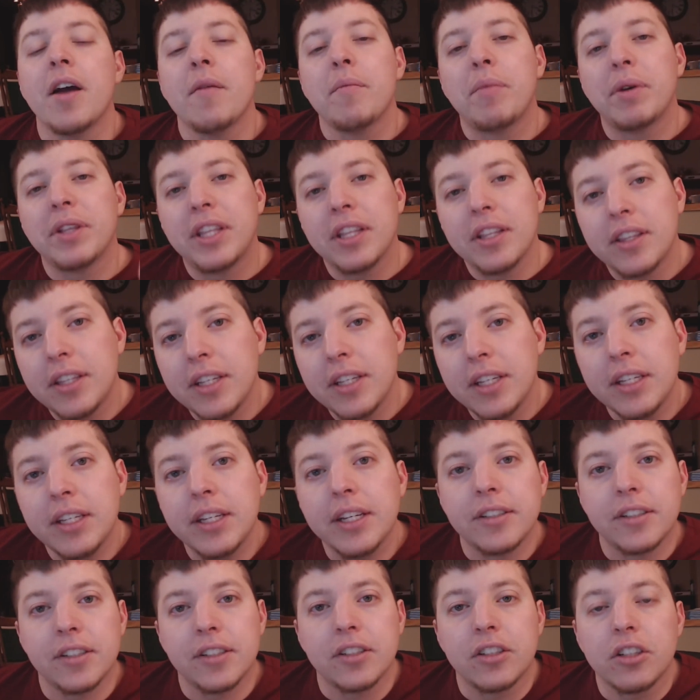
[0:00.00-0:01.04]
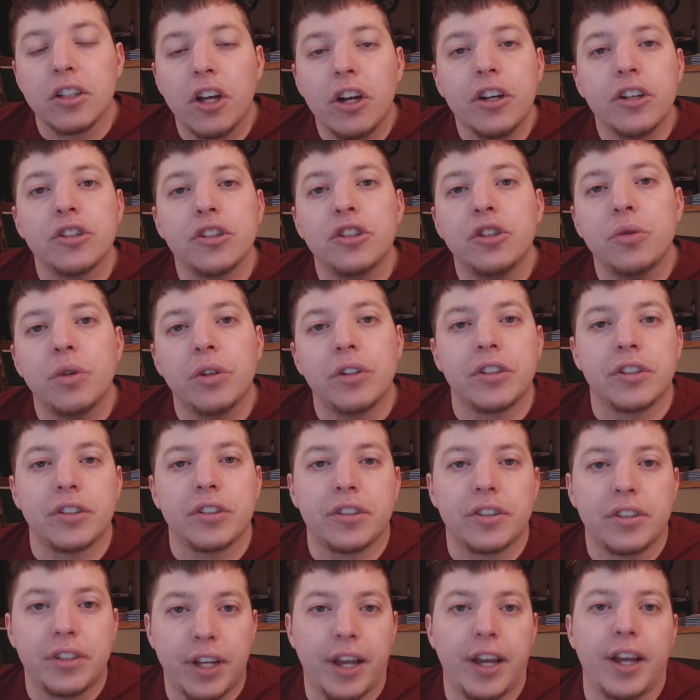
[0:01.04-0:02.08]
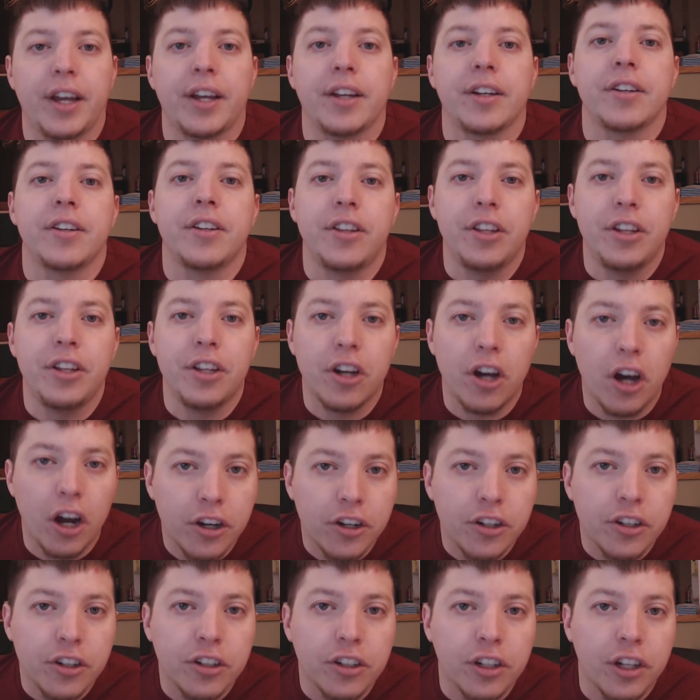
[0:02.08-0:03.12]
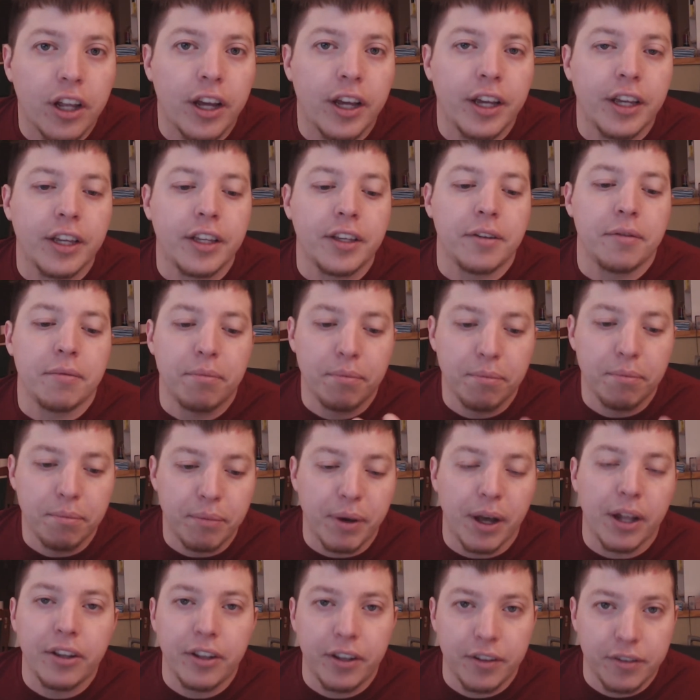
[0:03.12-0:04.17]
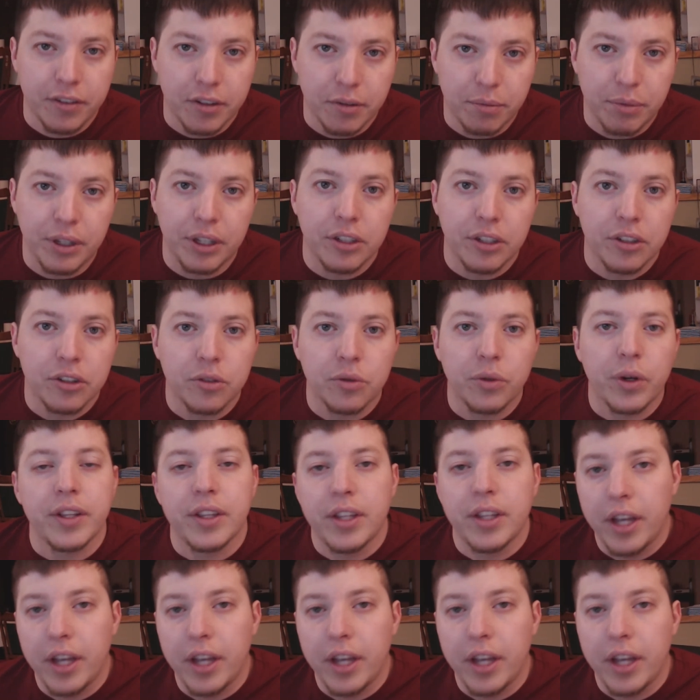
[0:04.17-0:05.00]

But the thing is, as long as you understand the underlying belly of the beast, right?